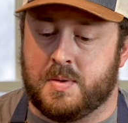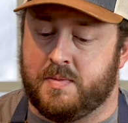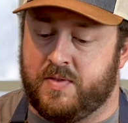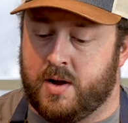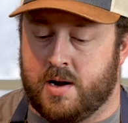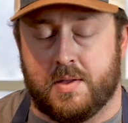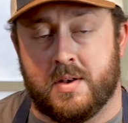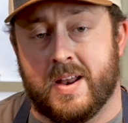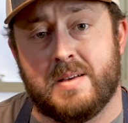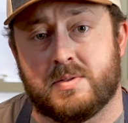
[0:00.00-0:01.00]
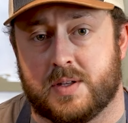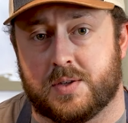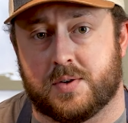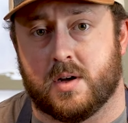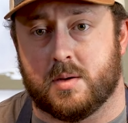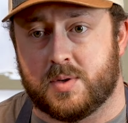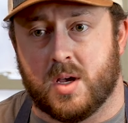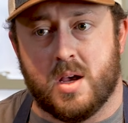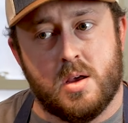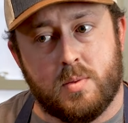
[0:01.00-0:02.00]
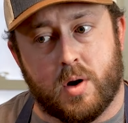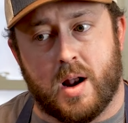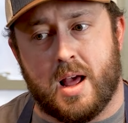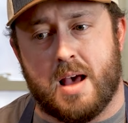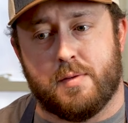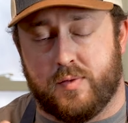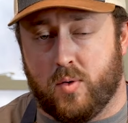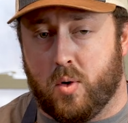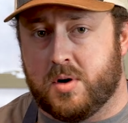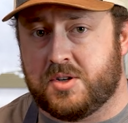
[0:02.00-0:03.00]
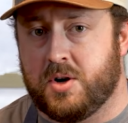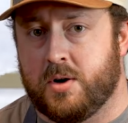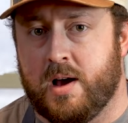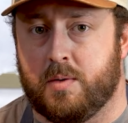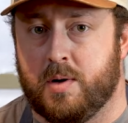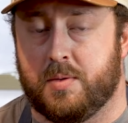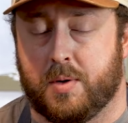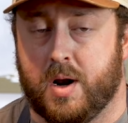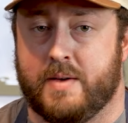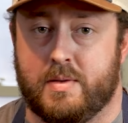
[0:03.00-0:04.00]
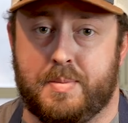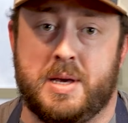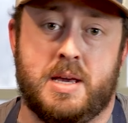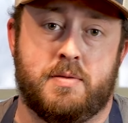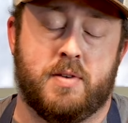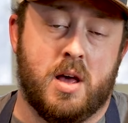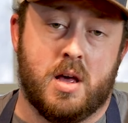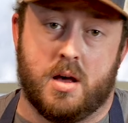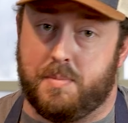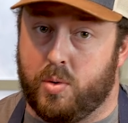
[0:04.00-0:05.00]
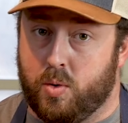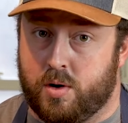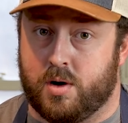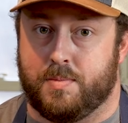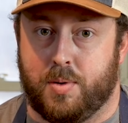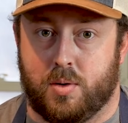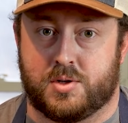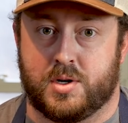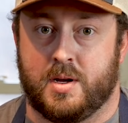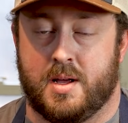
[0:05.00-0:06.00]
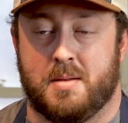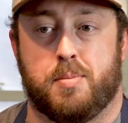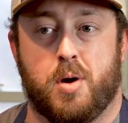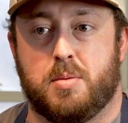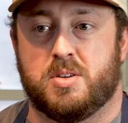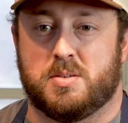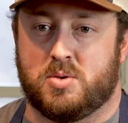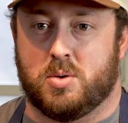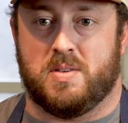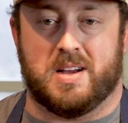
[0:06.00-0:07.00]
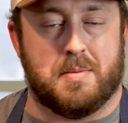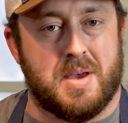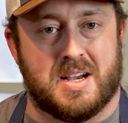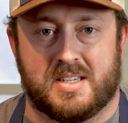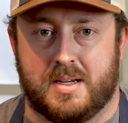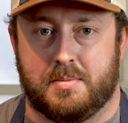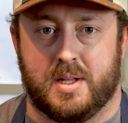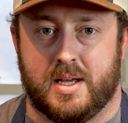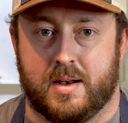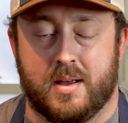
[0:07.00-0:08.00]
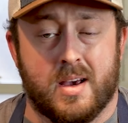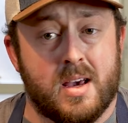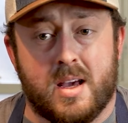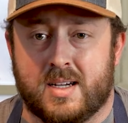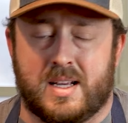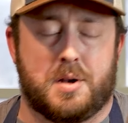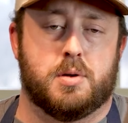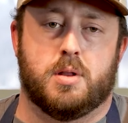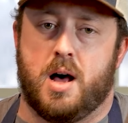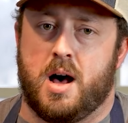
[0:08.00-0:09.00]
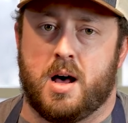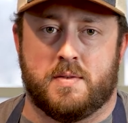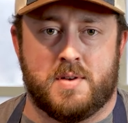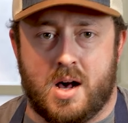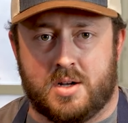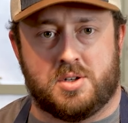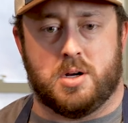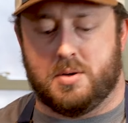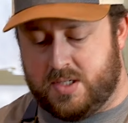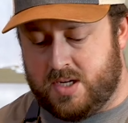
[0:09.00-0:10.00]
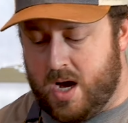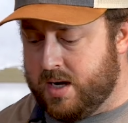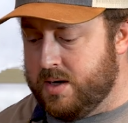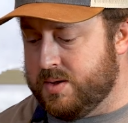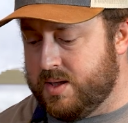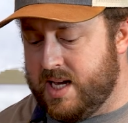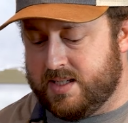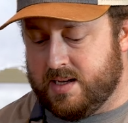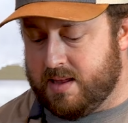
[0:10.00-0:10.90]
in figuring out the names of these rubs. We're gonna have 4 to start out with. We're gonna have a beef, a pork, a poultry, and then probably some sort of like a Mexican blend, because I do a lot of nachos and tacos and things like